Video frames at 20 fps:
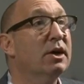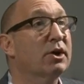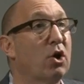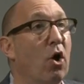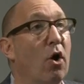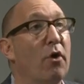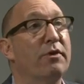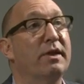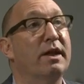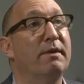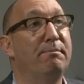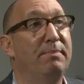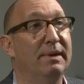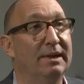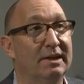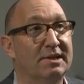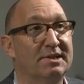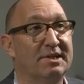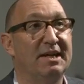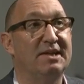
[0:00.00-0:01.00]
got the
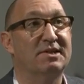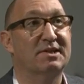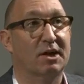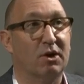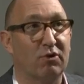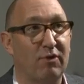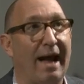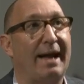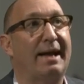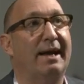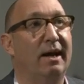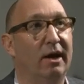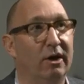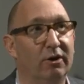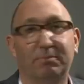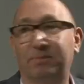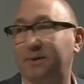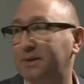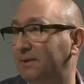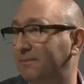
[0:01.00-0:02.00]
ability to crack it
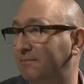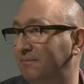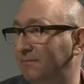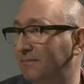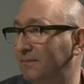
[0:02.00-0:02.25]
open.